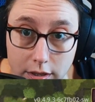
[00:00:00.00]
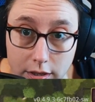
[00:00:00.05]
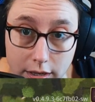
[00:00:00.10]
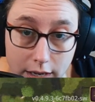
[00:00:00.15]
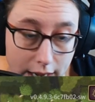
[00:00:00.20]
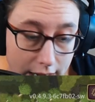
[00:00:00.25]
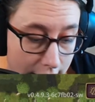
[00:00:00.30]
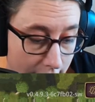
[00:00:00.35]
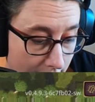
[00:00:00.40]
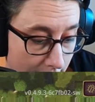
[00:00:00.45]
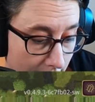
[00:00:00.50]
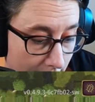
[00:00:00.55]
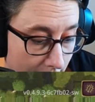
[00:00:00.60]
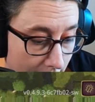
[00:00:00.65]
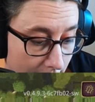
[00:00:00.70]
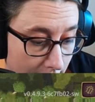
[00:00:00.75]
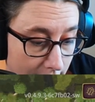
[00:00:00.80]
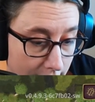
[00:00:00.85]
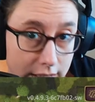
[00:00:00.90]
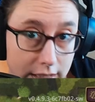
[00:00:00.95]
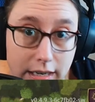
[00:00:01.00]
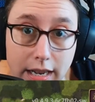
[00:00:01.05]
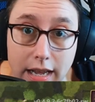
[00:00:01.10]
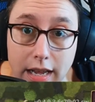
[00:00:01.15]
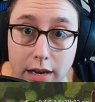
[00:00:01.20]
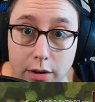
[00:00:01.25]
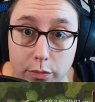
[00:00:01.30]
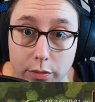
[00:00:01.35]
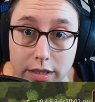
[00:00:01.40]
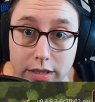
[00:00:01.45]
I did
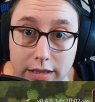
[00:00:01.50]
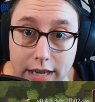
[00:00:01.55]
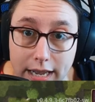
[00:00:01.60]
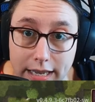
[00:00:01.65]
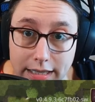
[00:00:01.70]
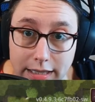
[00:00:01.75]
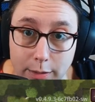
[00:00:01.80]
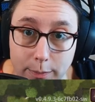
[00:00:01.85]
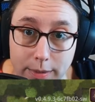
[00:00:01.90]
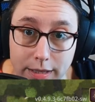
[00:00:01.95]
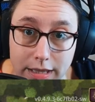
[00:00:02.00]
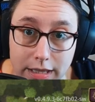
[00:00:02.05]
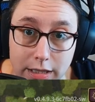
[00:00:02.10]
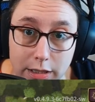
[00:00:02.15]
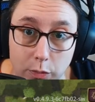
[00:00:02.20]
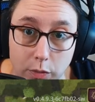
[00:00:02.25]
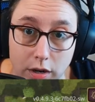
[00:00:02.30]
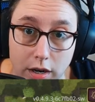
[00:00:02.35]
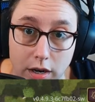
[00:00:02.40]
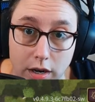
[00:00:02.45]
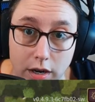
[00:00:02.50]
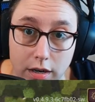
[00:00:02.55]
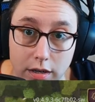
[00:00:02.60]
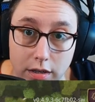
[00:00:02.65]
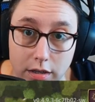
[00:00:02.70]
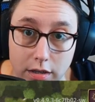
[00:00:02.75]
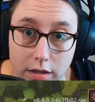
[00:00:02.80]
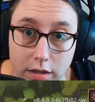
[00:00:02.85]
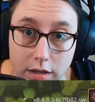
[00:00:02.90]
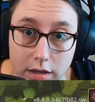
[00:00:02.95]
not realize how big these were.
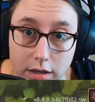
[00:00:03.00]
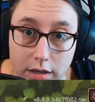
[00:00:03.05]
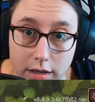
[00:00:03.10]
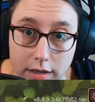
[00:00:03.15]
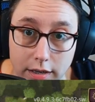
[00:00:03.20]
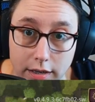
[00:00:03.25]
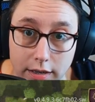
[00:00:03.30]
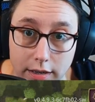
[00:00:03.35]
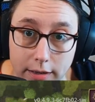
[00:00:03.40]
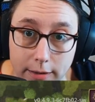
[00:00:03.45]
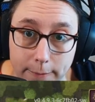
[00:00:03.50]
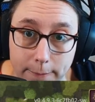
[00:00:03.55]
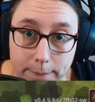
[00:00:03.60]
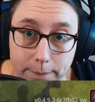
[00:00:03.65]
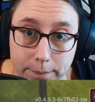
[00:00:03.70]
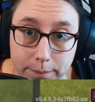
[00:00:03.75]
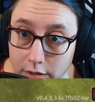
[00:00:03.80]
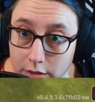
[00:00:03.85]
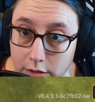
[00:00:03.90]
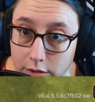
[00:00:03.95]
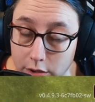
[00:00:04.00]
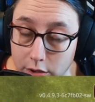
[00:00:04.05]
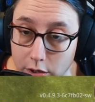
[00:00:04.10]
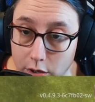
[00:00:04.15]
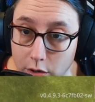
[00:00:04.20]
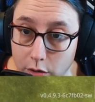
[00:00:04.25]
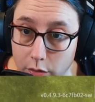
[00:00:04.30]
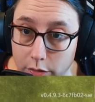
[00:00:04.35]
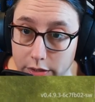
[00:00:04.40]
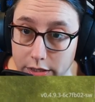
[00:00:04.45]

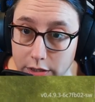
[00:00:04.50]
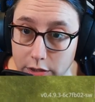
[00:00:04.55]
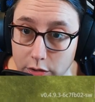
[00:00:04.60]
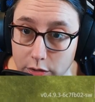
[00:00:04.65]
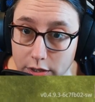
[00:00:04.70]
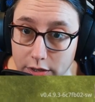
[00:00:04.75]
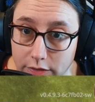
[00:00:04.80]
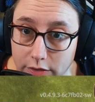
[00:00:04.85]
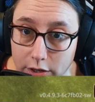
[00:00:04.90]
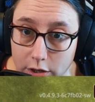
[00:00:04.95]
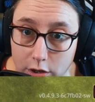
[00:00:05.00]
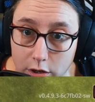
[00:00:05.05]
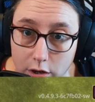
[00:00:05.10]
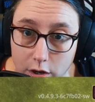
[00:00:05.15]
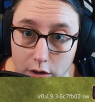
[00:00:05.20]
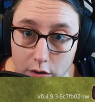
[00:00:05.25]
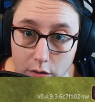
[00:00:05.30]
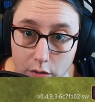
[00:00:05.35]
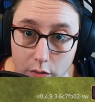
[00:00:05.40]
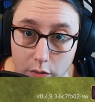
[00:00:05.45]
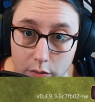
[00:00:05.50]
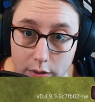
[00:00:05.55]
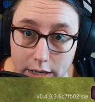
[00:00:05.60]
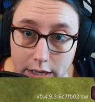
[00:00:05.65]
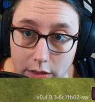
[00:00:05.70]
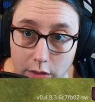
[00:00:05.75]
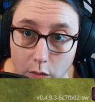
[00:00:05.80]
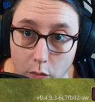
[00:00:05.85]
So these don't even go in the